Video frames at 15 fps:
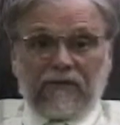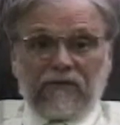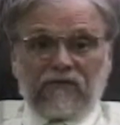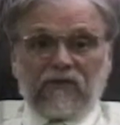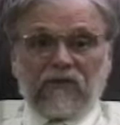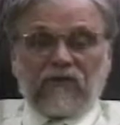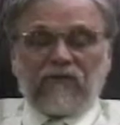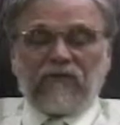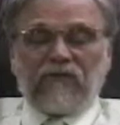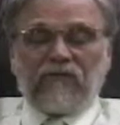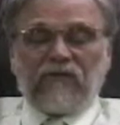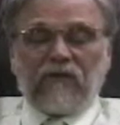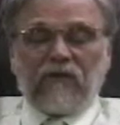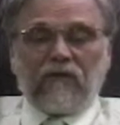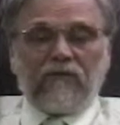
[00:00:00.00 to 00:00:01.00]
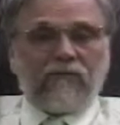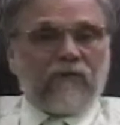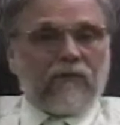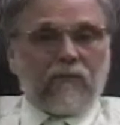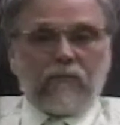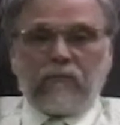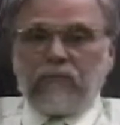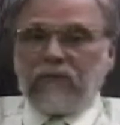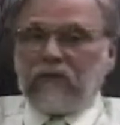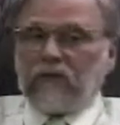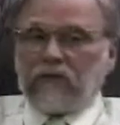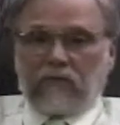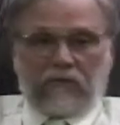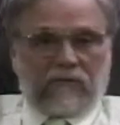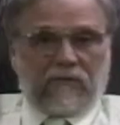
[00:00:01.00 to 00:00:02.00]
She gets very, very
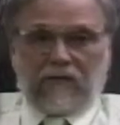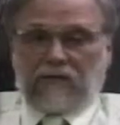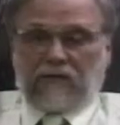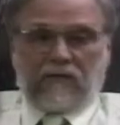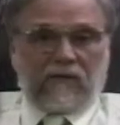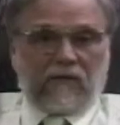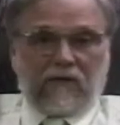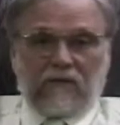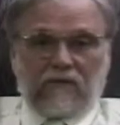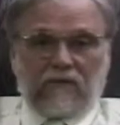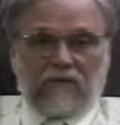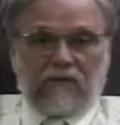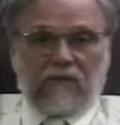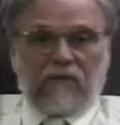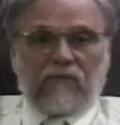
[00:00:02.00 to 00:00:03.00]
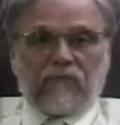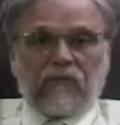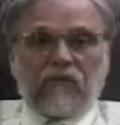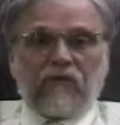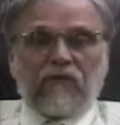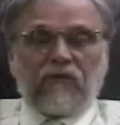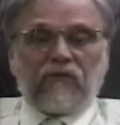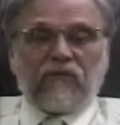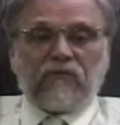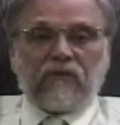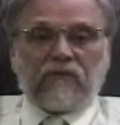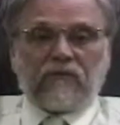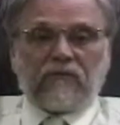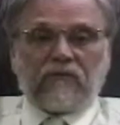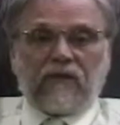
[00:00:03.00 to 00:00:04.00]
bitter at God for the things
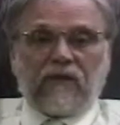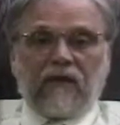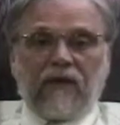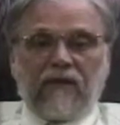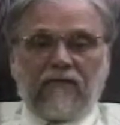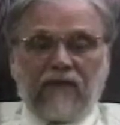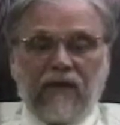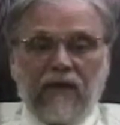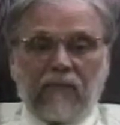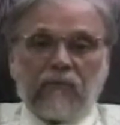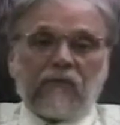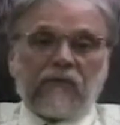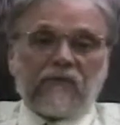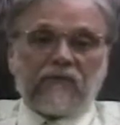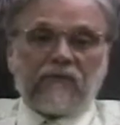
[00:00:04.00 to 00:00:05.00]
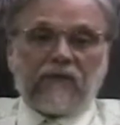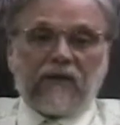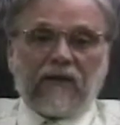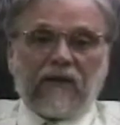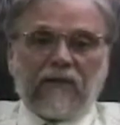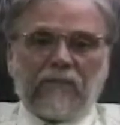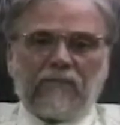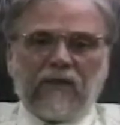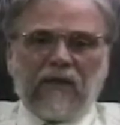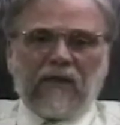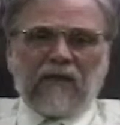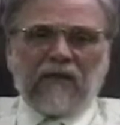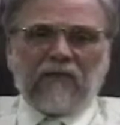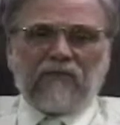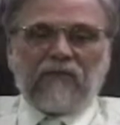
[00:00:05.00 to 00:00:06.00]
that have happened, and
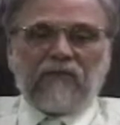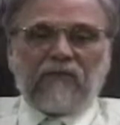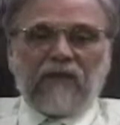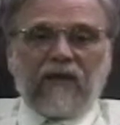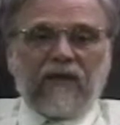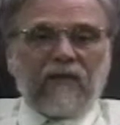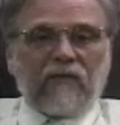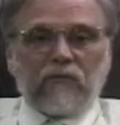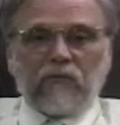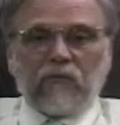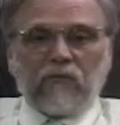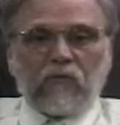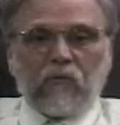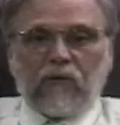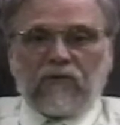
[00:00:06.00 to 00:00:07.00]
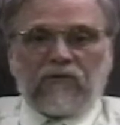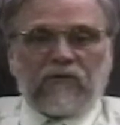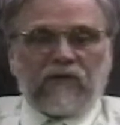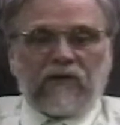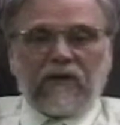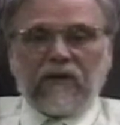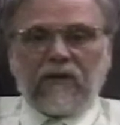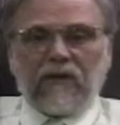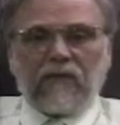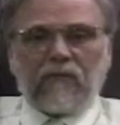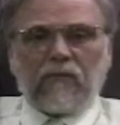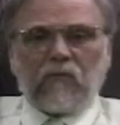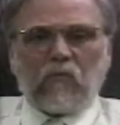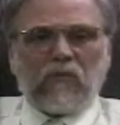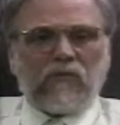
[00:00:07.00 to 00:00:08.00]
gets entangled with questioning him
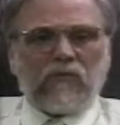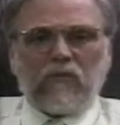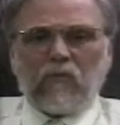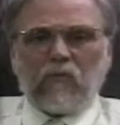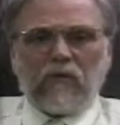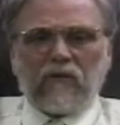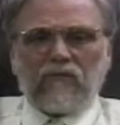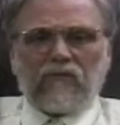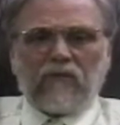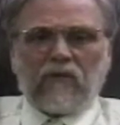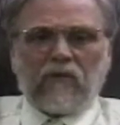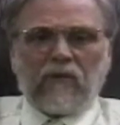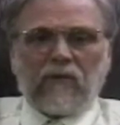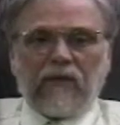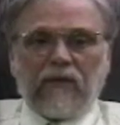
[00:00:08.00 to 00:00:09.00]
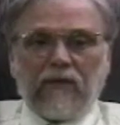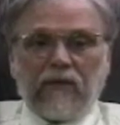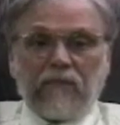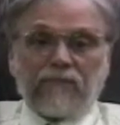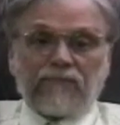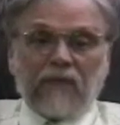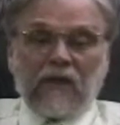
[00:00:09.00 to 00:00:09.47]
and wondering what it's all about.